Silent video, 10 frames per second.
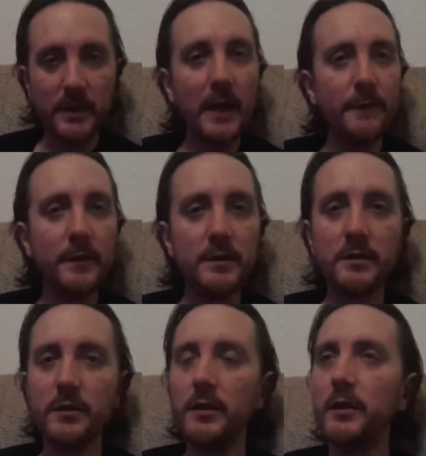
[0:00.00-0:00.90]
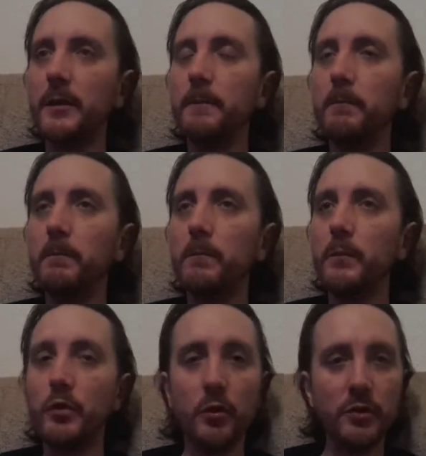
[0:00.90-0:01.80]
David's uh,
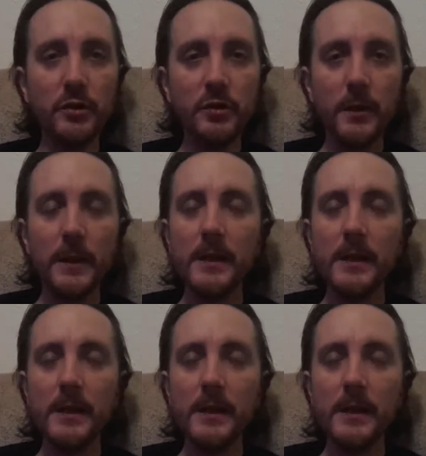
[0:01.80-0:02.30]
daughters.